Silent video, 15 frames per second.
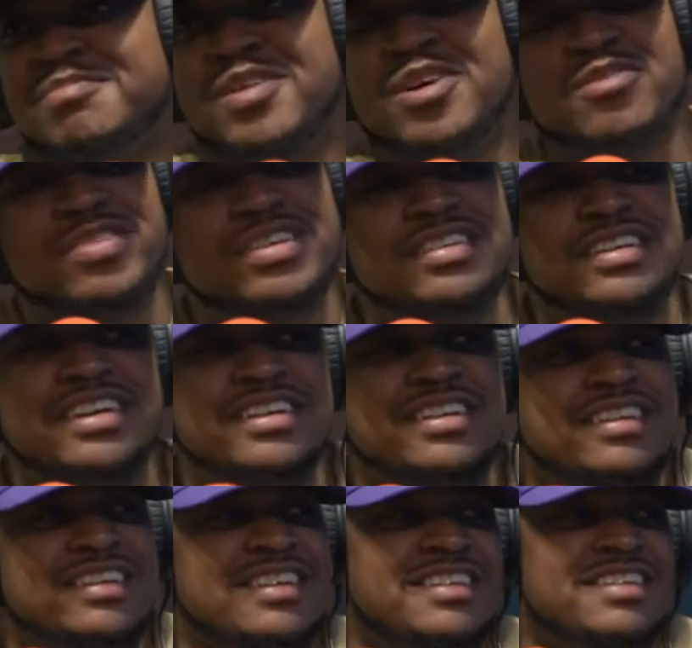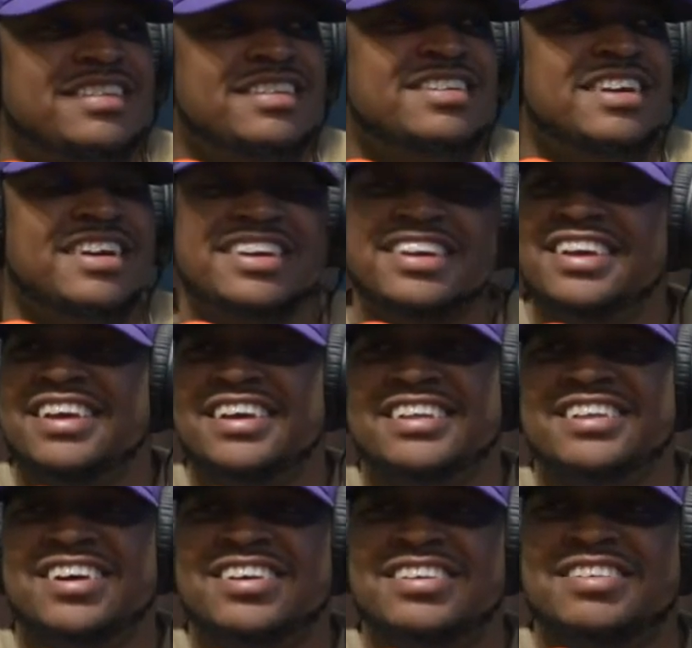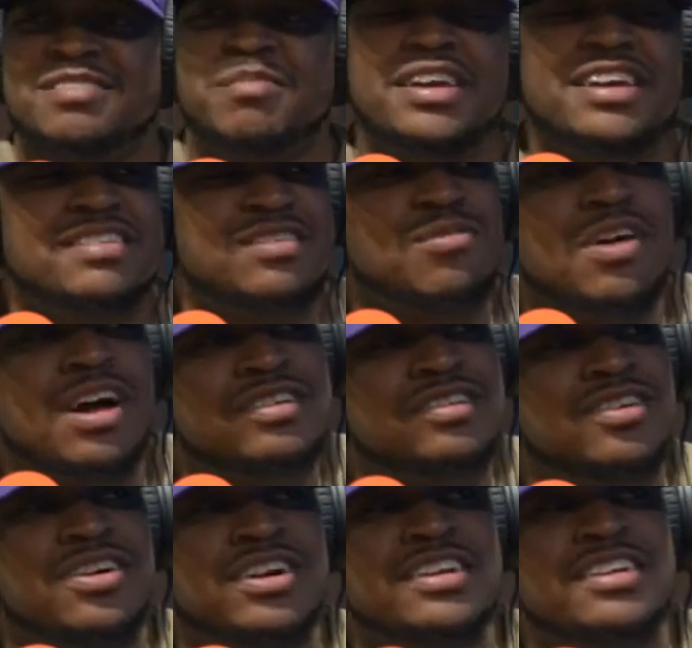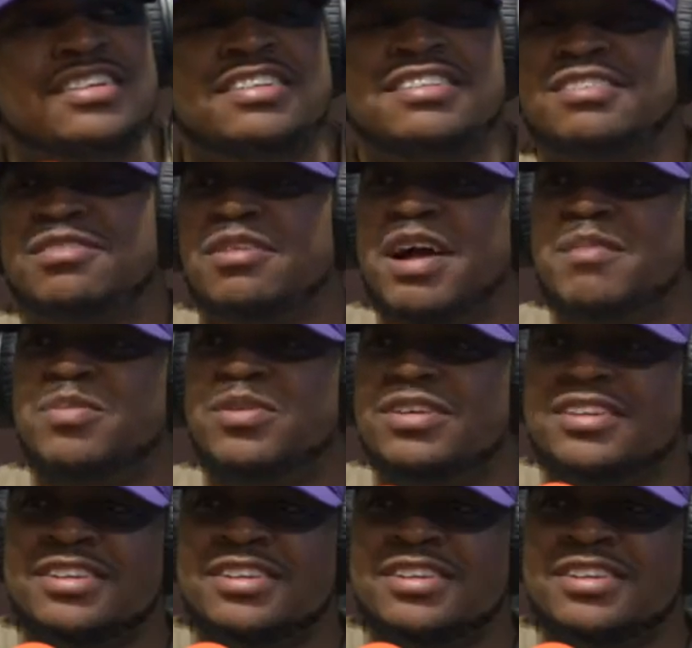Both. His energy is like, dog, is amazing. He has a rock star energy as a rapper.